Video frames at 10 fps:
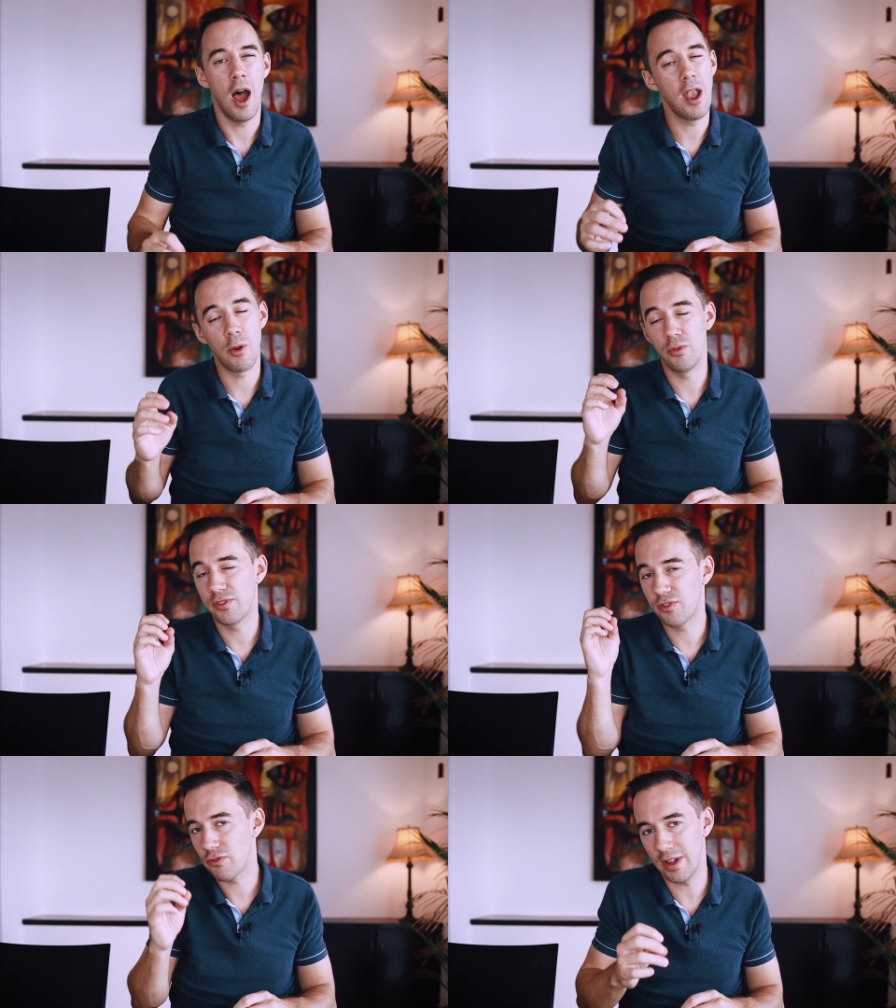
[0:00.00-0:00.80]
and I will
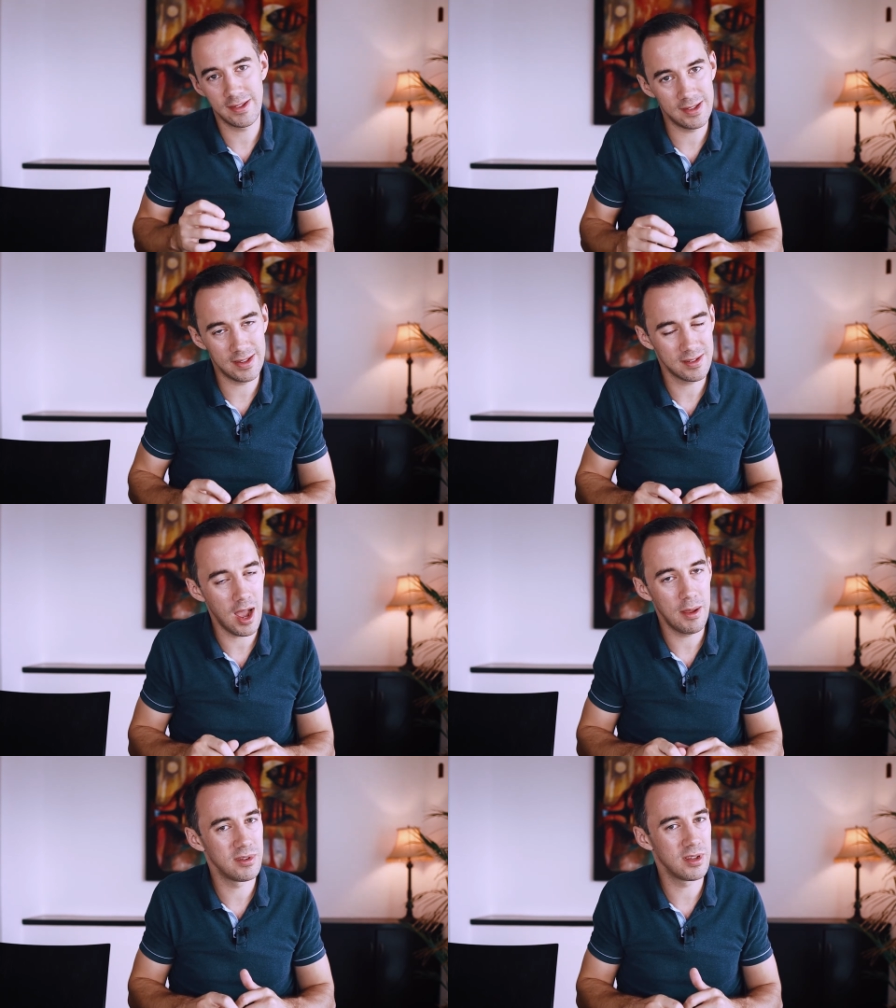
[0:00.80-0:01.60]
stress this
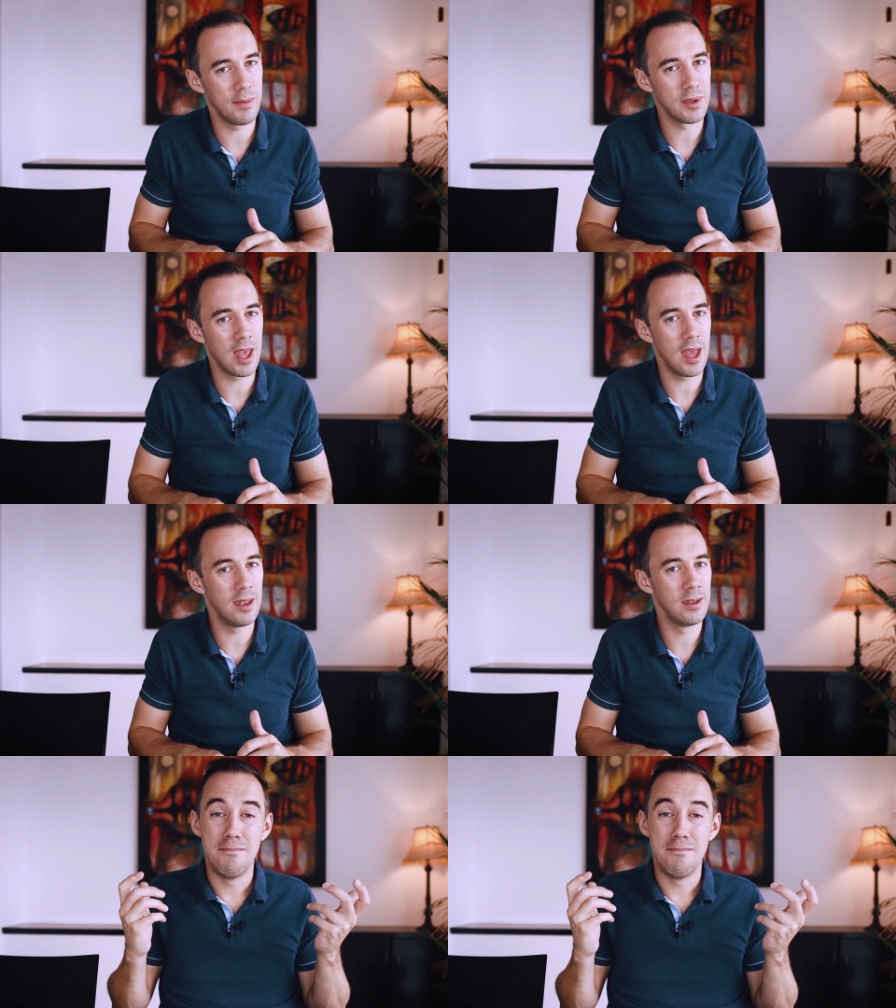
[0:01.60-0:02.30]
time and time again,